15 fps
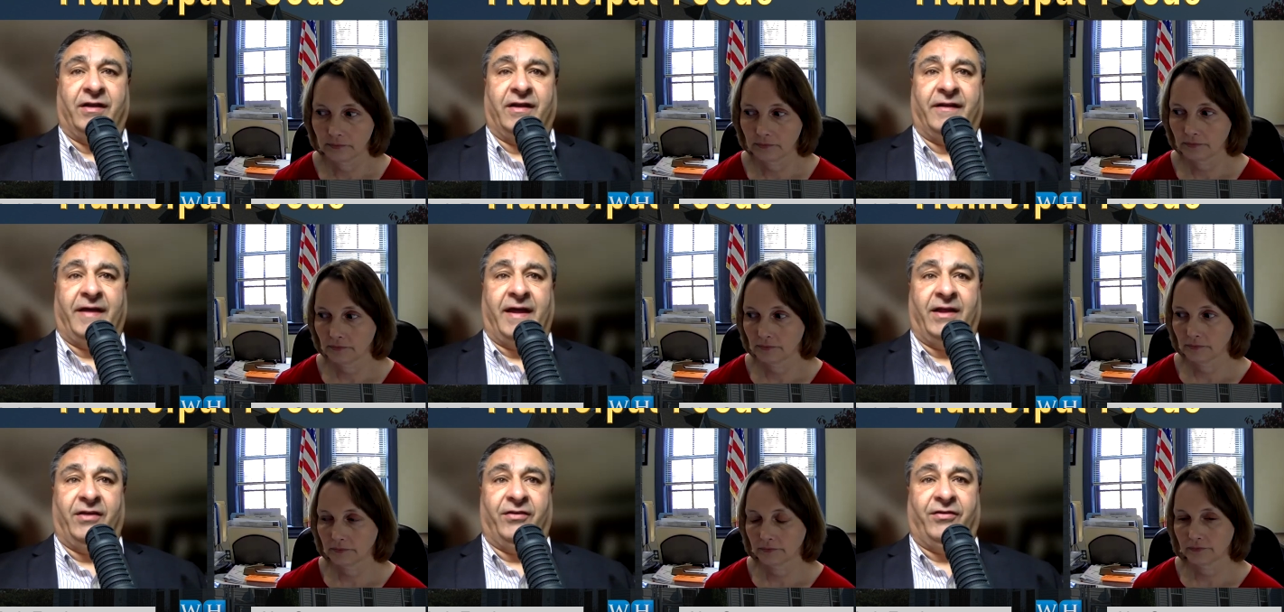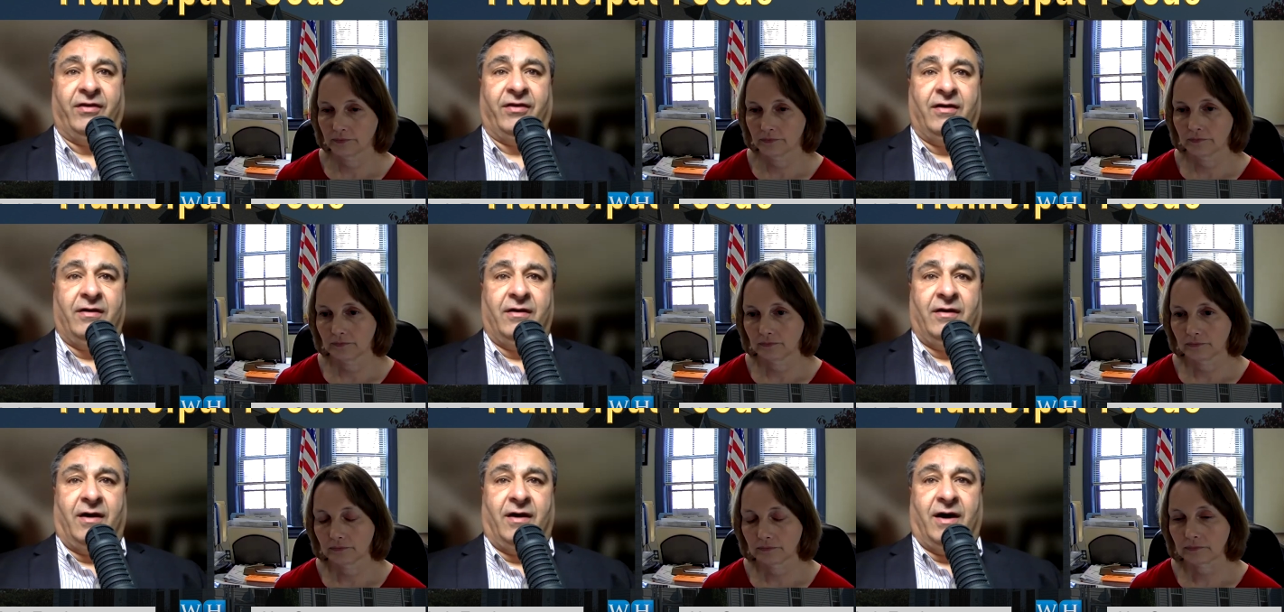Speaker 1: and that is
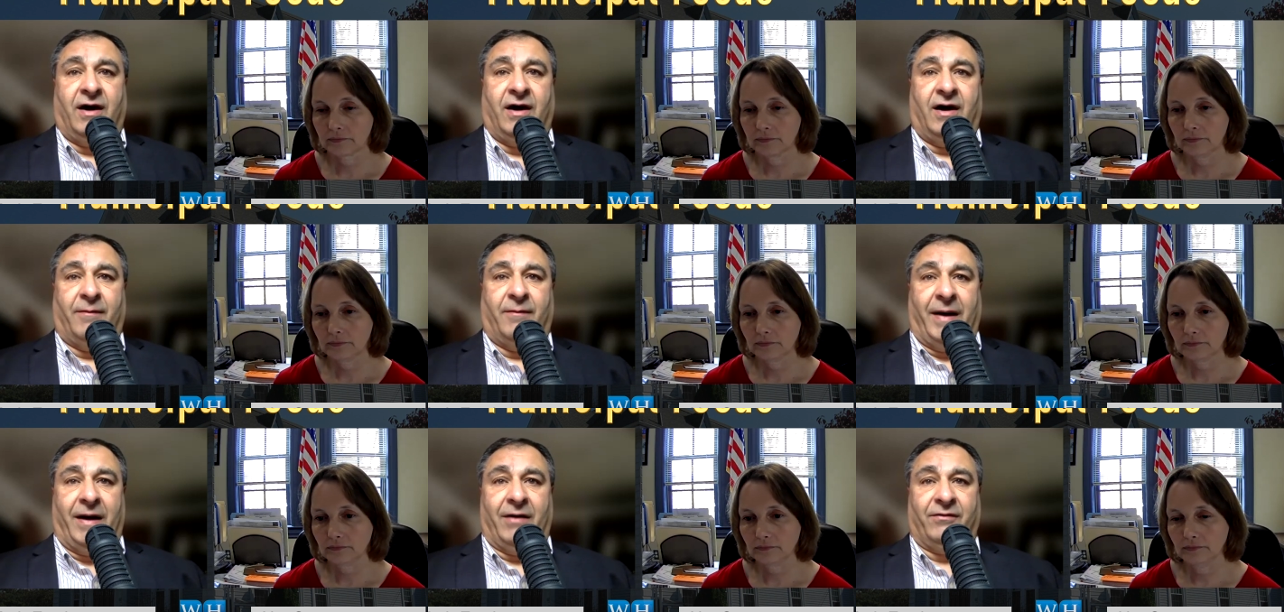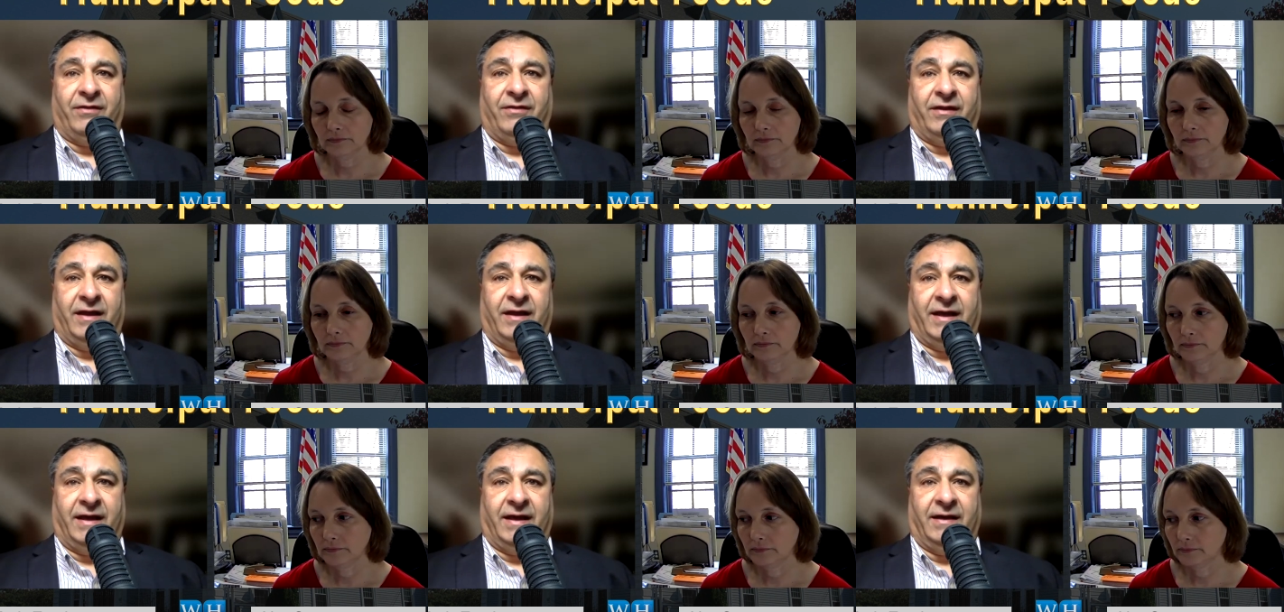uh, about
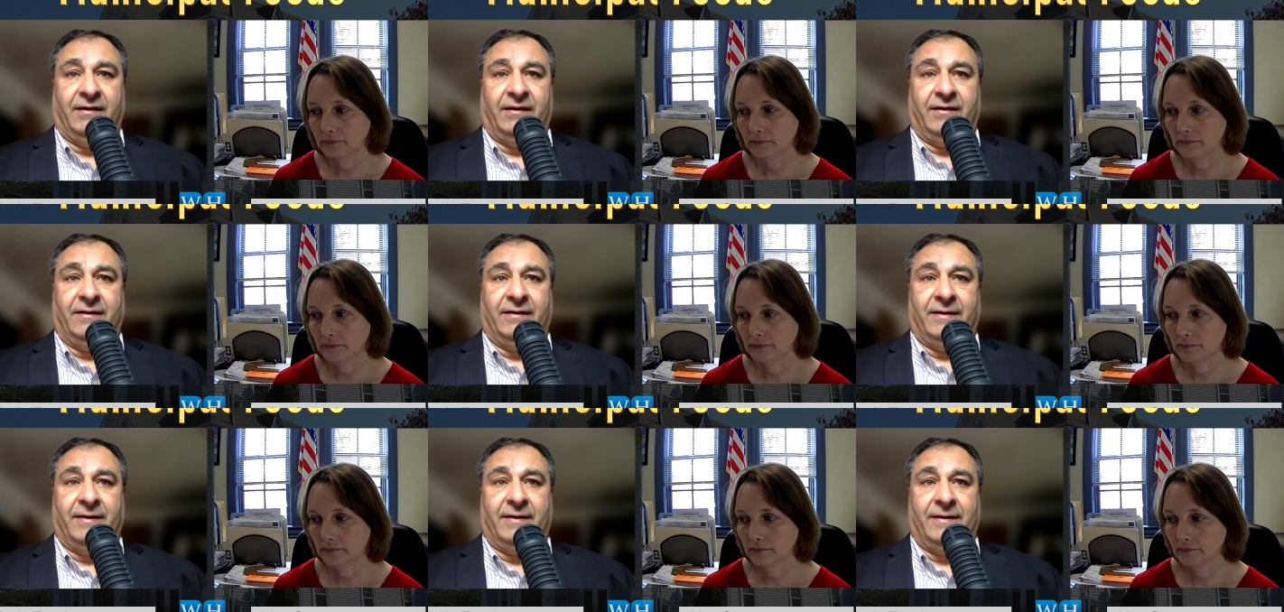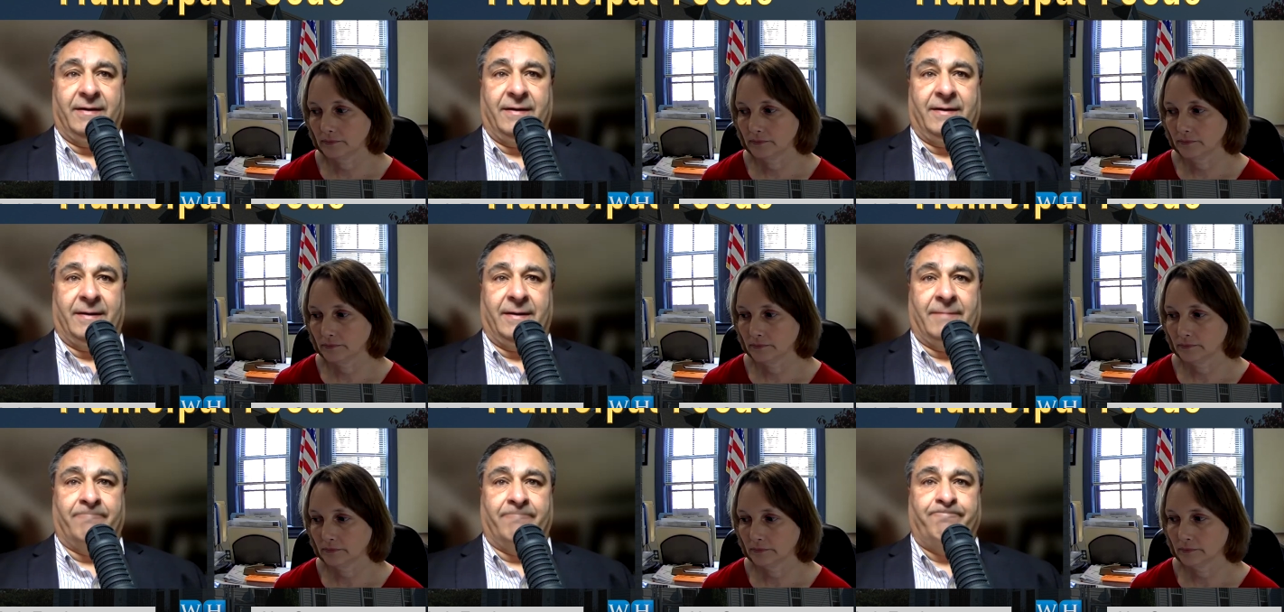the uh,
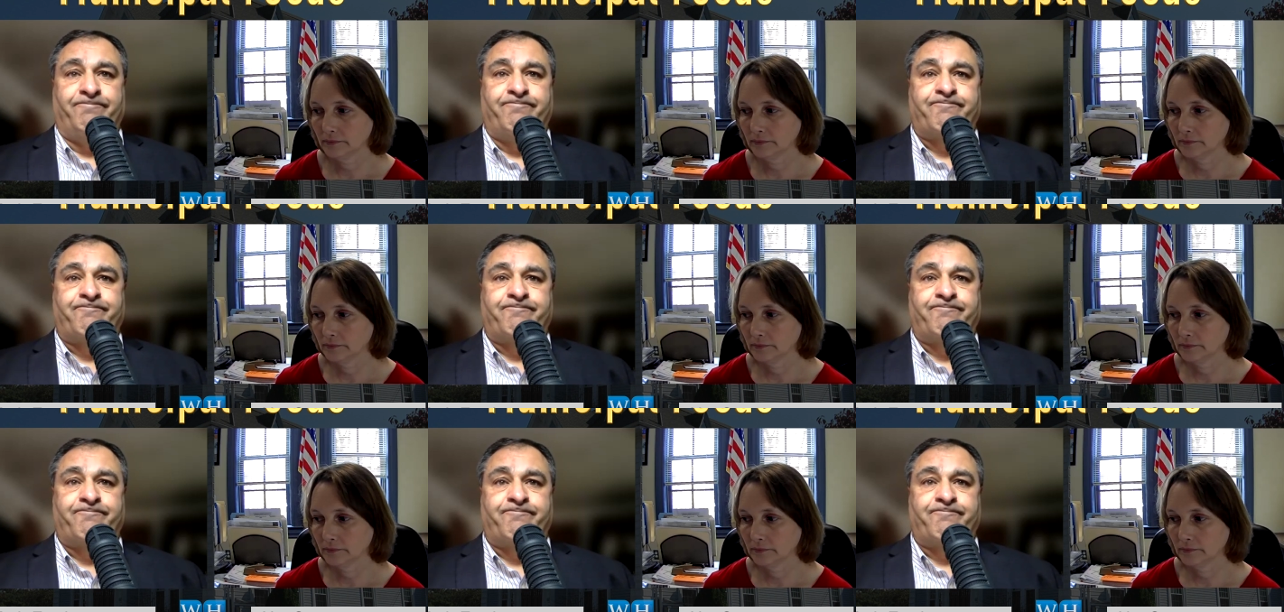um,